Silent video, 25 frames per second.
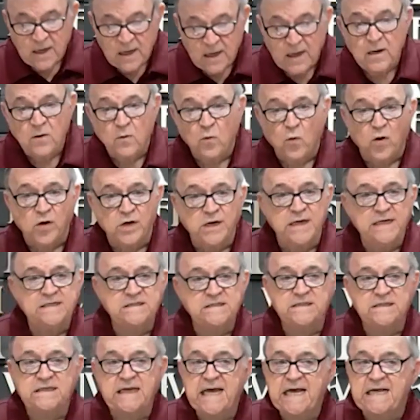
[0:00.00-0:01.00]
were
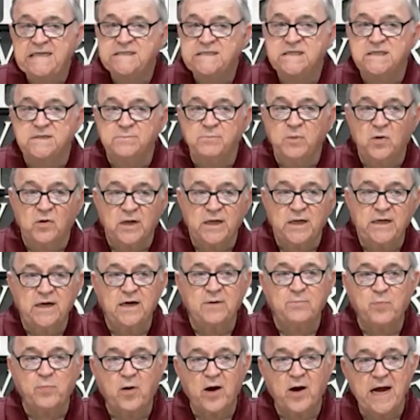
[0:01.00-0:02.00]
detestable in
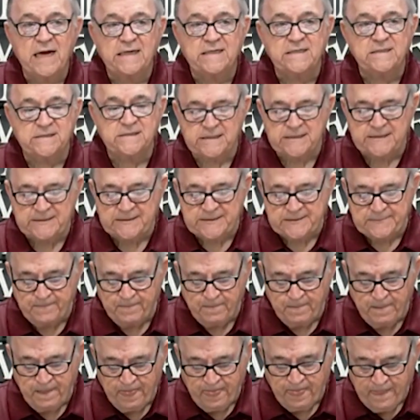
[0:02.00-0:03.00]
their practices.
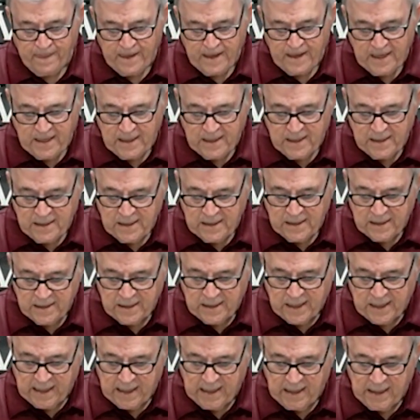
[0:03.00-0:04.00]

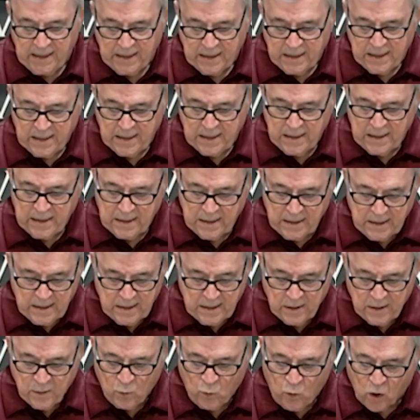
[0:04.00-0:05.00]
They
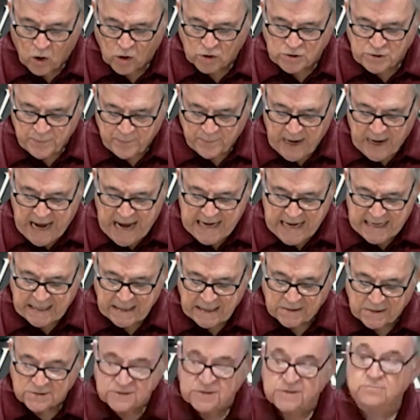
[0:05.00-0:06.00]
worshiped
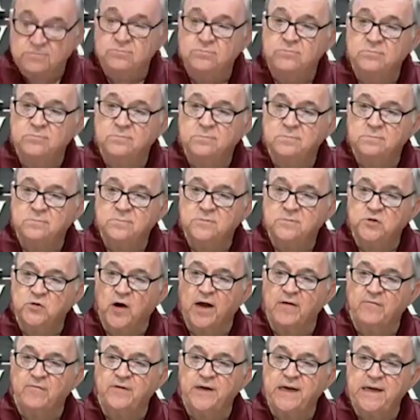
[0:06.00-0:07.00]
idols,
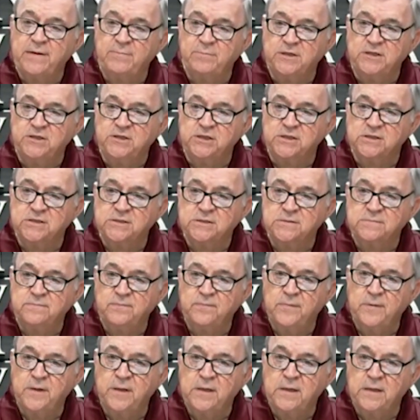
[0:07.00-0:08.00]
graven images.
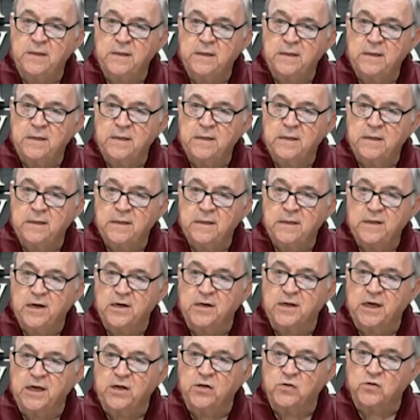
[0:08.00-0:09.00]
Their
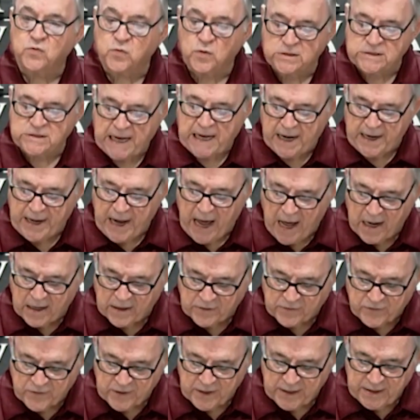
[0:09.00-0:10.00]
guilt was
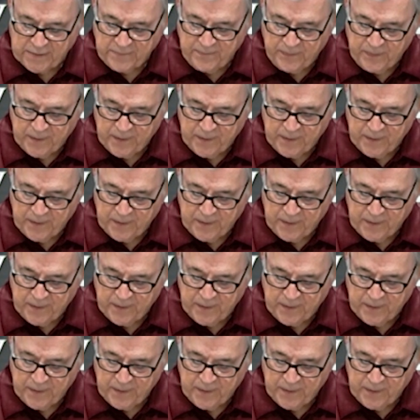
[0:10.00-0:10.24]
idolatry.